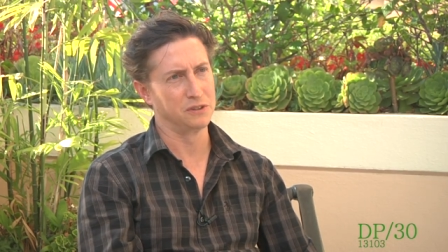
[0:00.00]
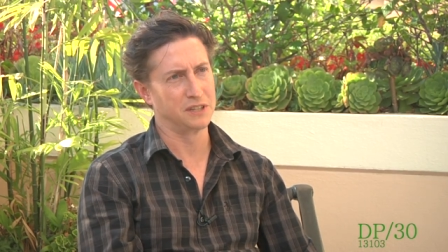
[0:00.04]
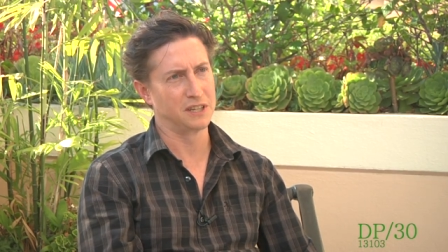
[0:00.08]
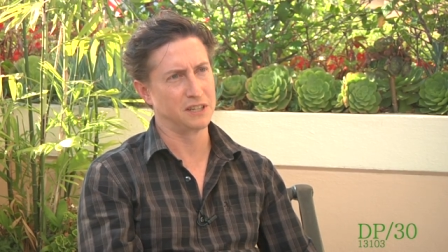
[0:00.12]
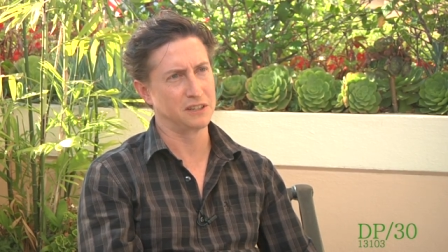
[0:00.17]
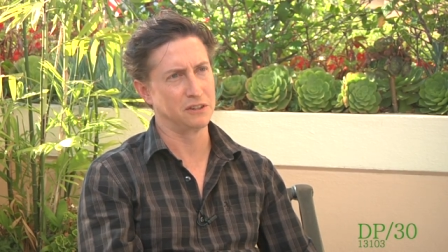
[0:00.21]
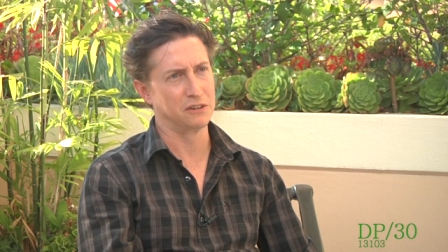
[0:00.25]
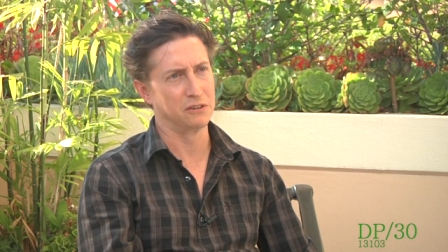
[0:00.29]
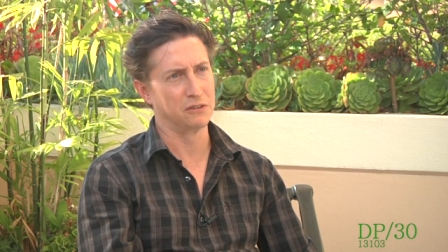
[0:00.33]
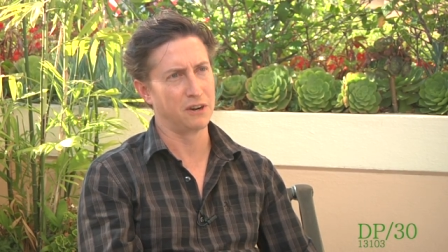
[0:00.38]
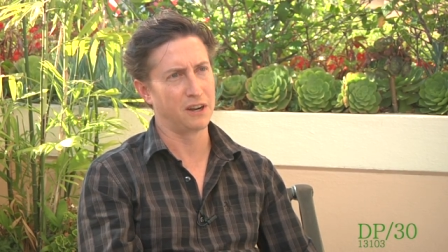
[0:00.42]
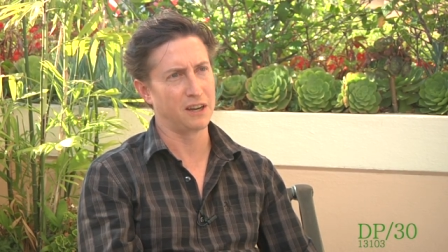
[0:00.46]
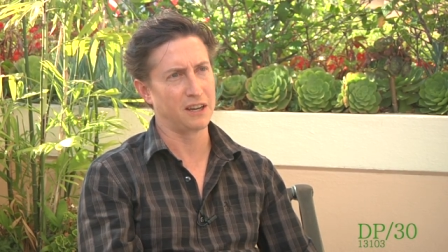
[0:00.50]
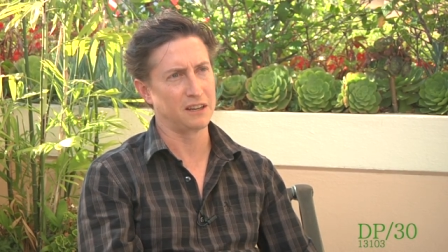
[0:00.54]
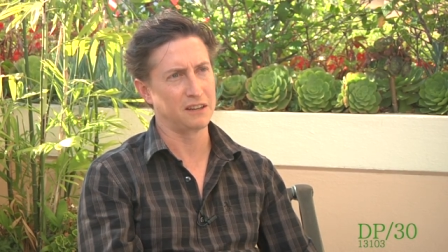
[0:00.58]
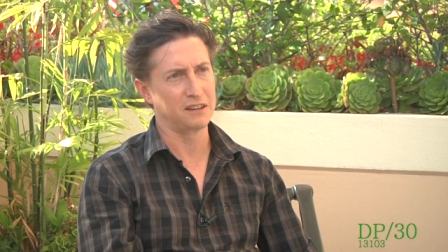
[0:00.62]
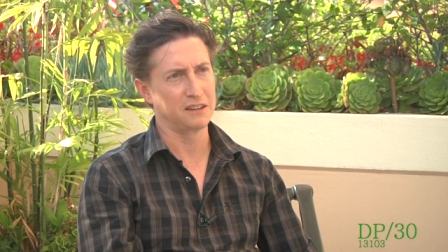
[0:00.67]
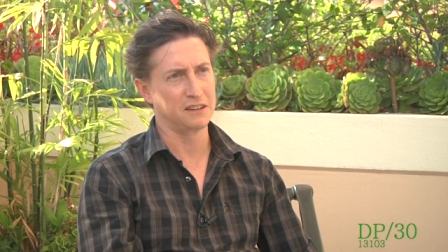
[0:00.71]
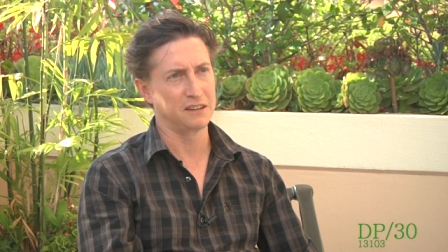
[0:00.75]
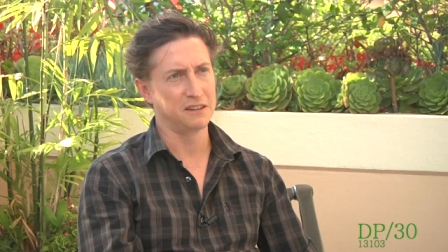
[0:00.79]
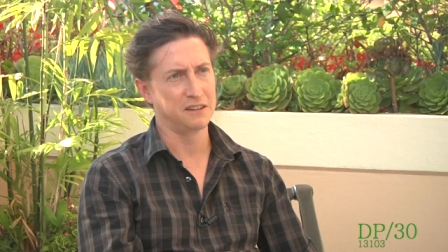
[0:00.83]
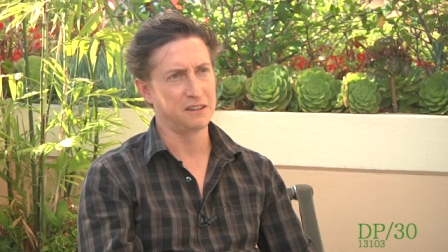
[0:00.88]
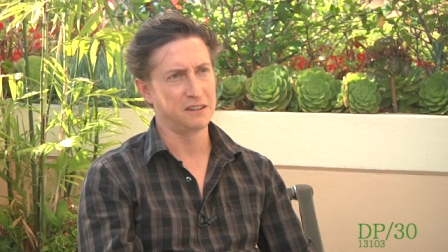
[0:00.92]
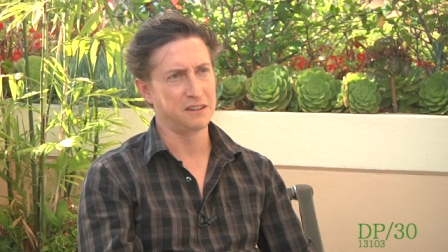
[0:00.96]
is Edgar Wright.
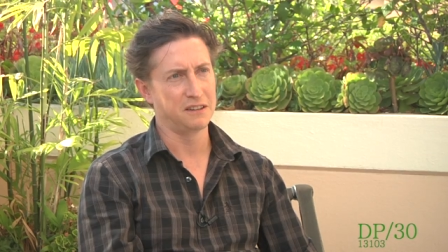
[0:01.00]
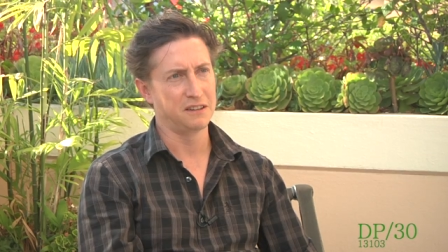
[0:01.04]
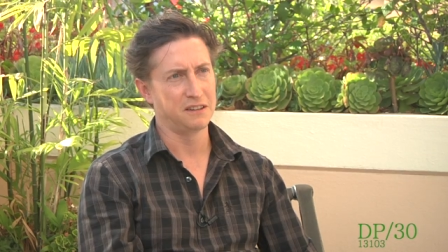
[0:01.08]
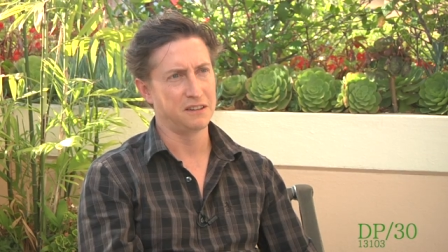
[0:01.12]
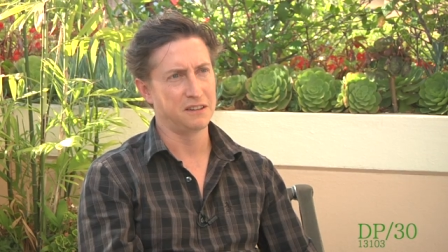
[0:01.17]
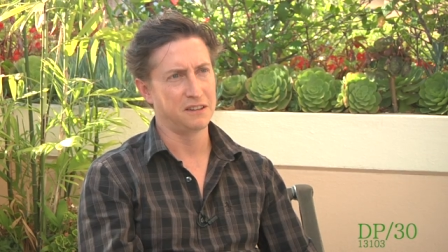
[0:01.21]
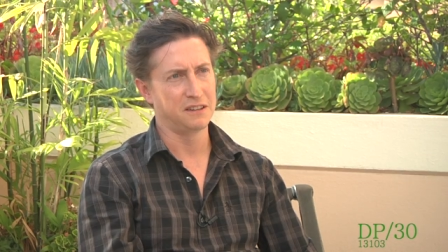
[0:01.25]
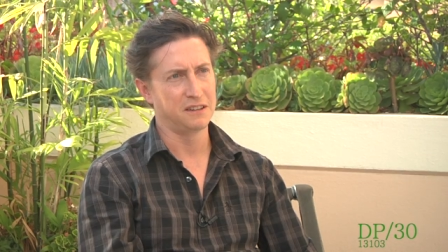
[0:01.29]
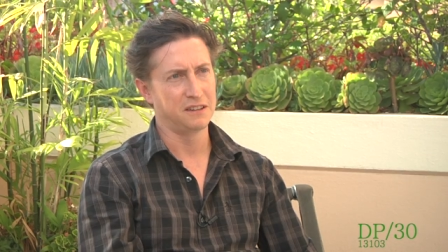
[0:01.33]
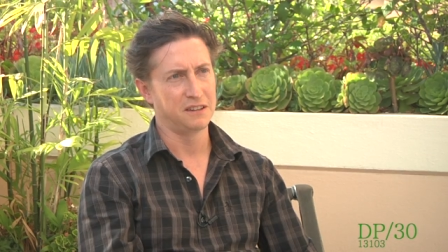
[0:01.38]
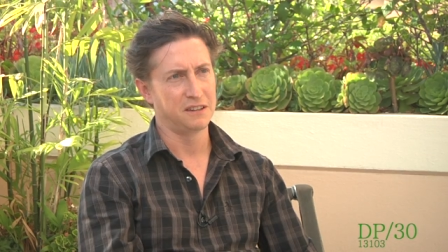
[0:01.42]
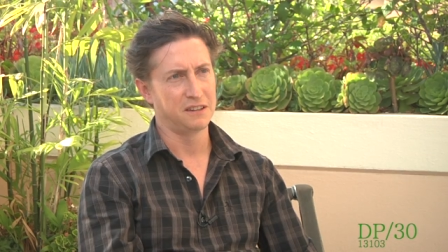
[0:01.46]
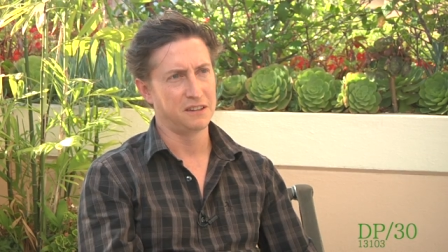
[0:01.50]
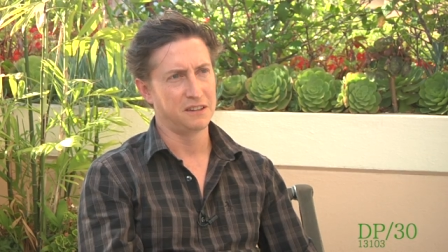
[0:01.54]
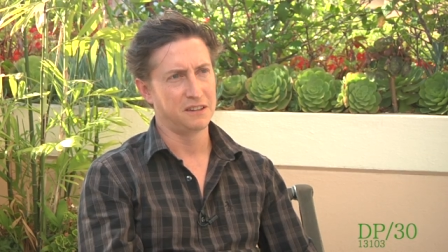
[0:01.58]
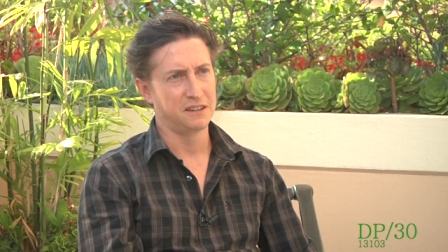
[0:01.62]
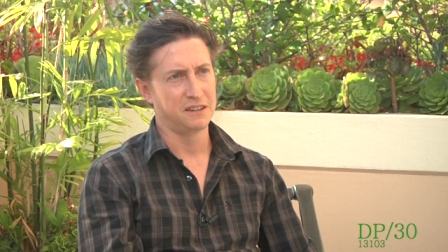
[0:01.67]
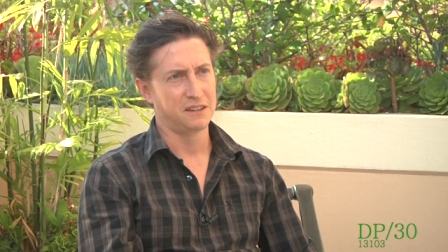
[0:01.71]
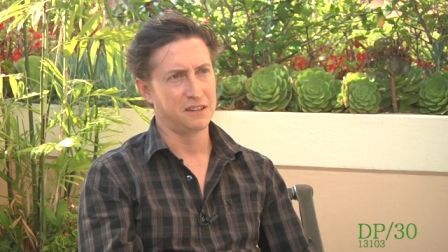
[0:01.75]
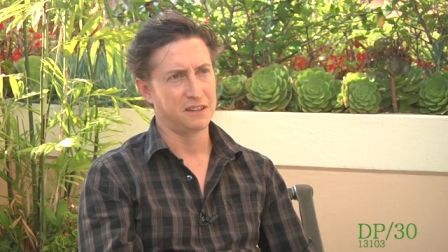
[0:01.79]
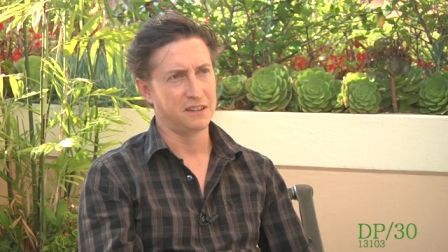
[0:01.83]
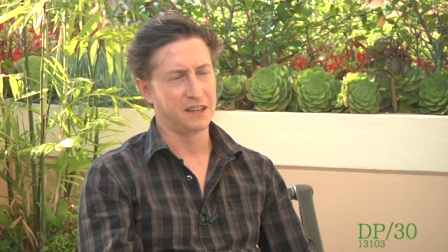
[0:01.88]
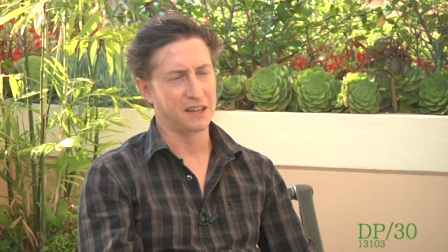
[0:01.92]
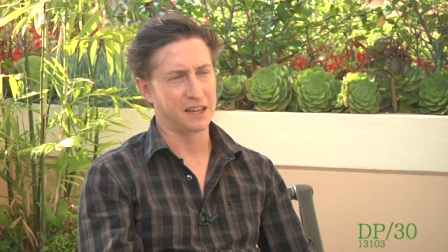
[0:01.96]

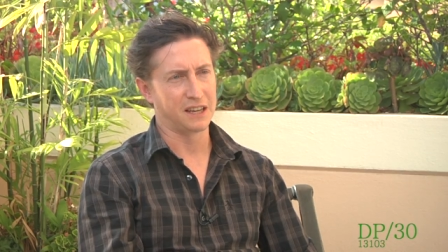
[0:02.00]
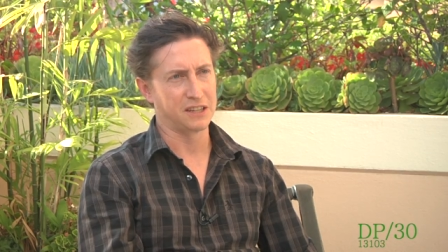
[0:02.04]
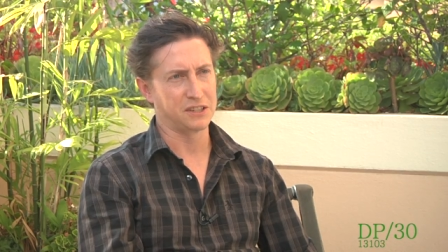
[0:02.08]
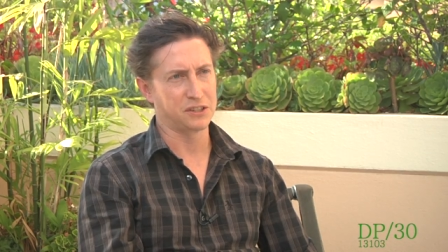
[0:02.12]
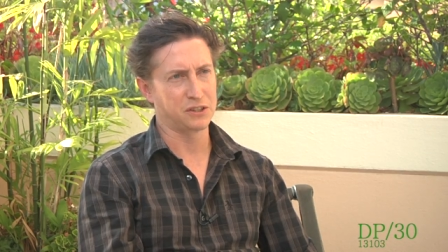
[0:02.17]
Like,